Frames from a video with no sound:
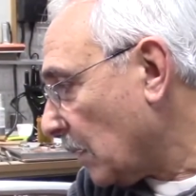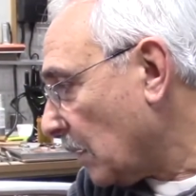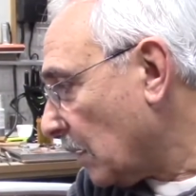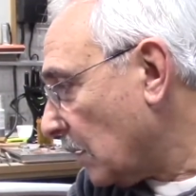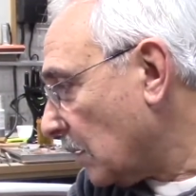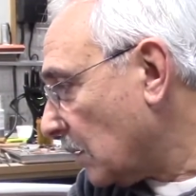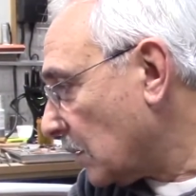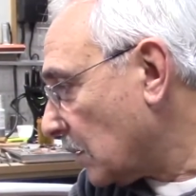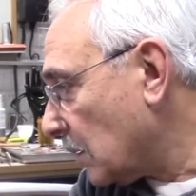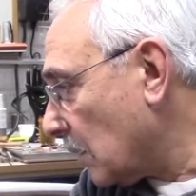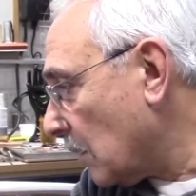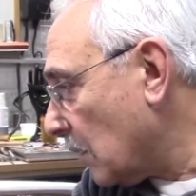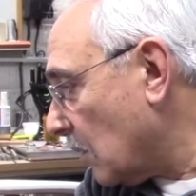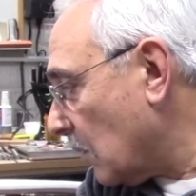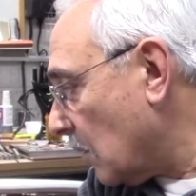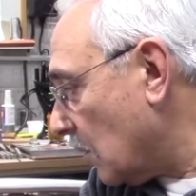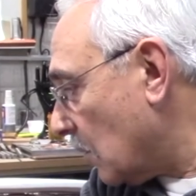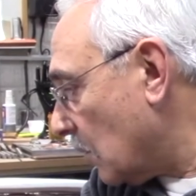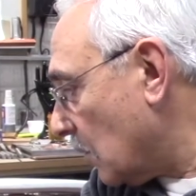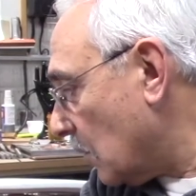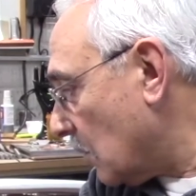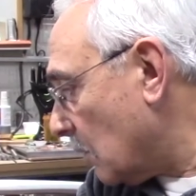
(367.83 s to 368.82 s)

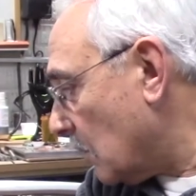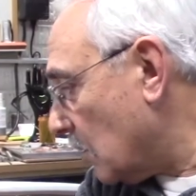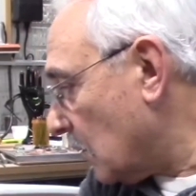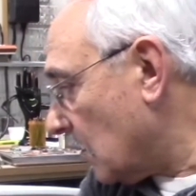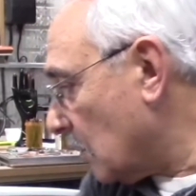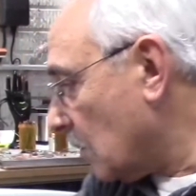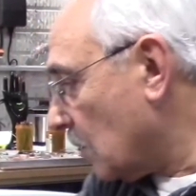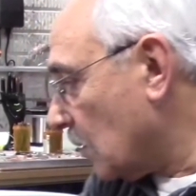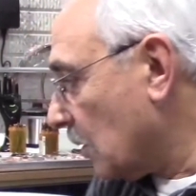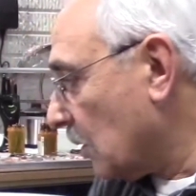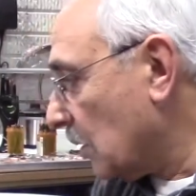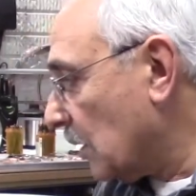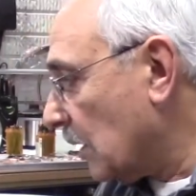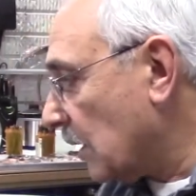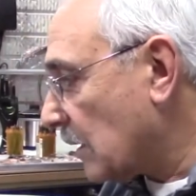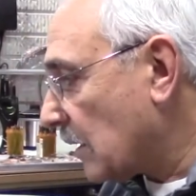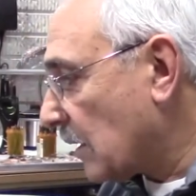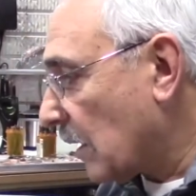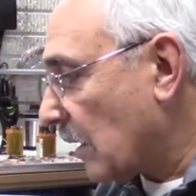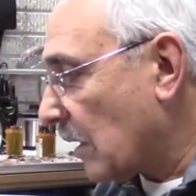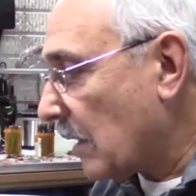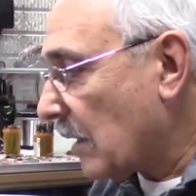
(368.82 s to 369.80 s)
So there's
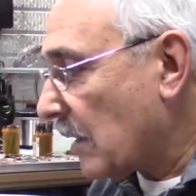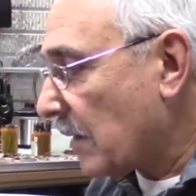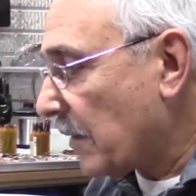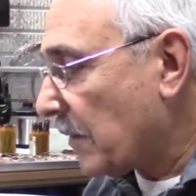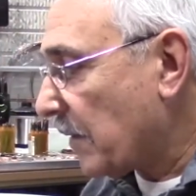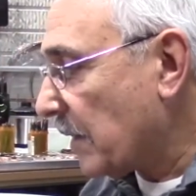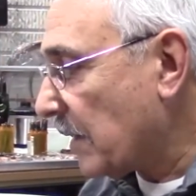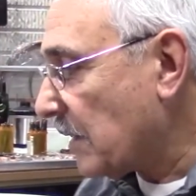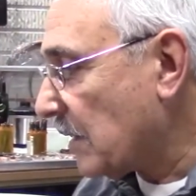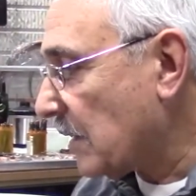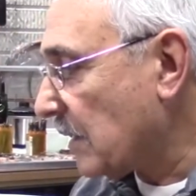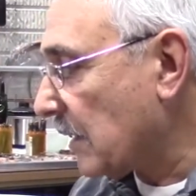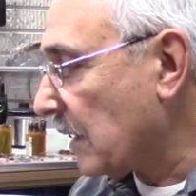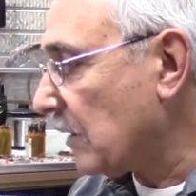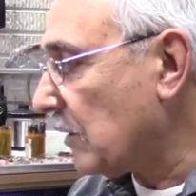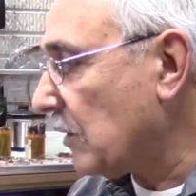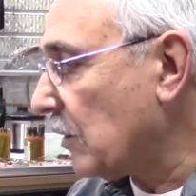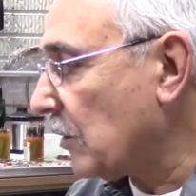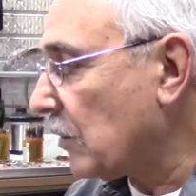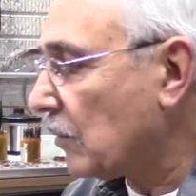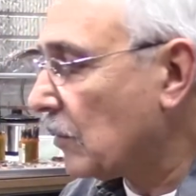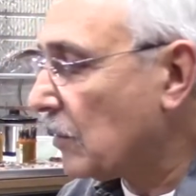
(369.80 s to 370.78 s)
a lot of things that
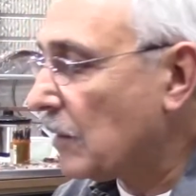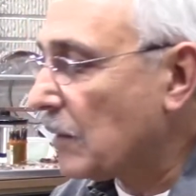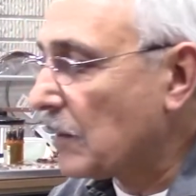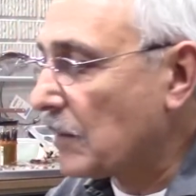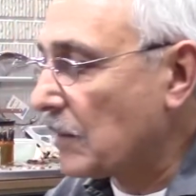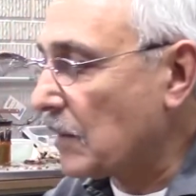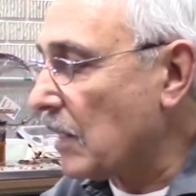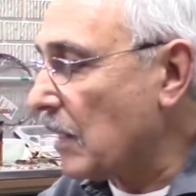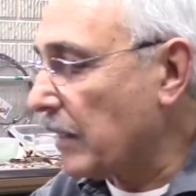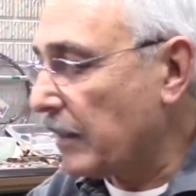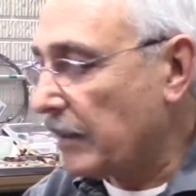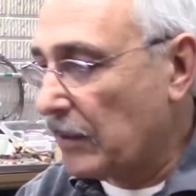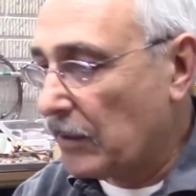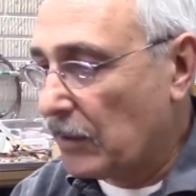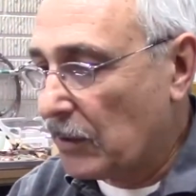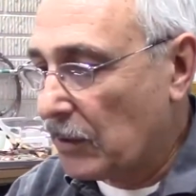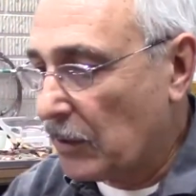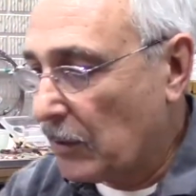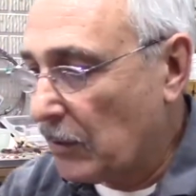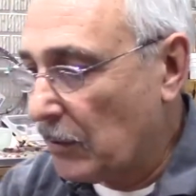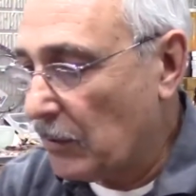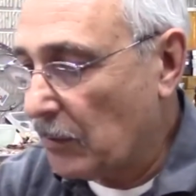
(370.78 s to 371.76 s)
you could design, you
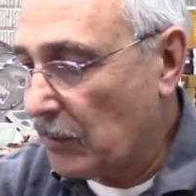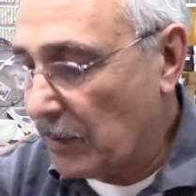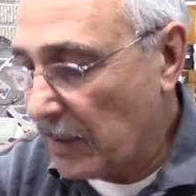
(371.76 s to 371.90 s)
could do.